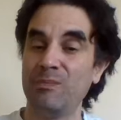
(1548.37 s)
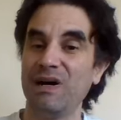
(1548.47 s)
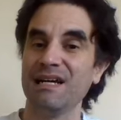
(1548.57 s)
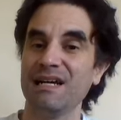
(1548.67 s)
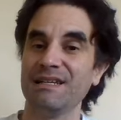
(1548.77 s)

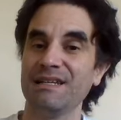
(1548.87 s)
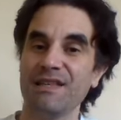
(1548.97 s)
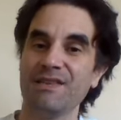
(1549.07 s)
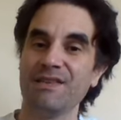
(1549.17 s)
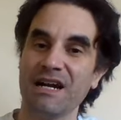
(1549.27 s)
but
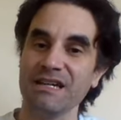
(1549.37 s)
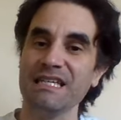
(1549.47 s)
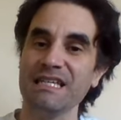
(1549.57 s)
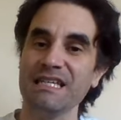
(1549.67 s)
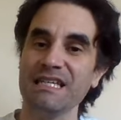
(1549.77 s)
they are
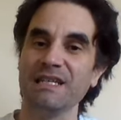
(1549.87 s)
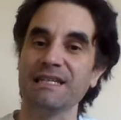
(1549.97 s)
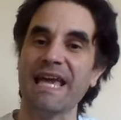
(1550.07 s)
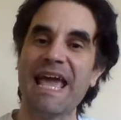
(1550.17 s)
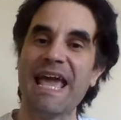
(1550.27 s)

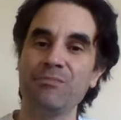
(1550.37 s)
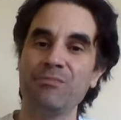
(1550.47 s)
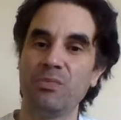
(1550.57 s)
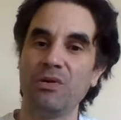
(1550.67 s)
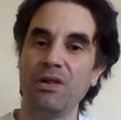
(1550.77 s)
equally
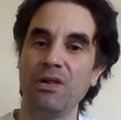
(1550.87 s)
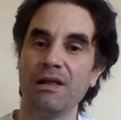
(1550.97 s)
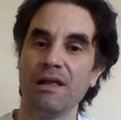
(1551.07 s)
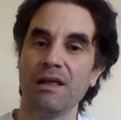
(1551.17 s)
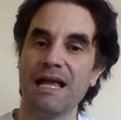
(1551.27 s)
capable
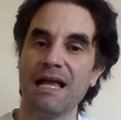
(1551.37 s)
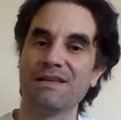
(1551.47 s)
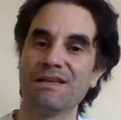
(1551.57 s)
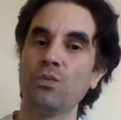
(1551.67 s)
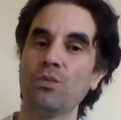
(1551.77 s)

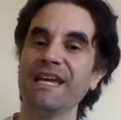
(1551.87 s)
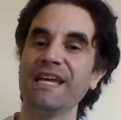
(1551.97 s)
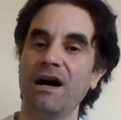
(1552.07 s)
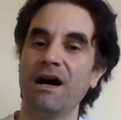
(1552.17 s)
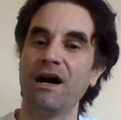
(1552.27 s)
as
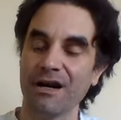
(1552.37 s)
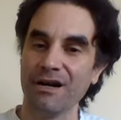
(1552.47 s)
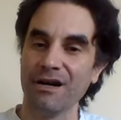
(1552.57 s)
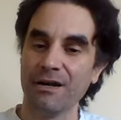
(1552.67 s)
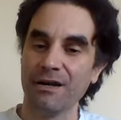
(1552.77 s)
we
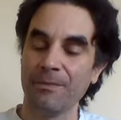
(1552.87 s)
are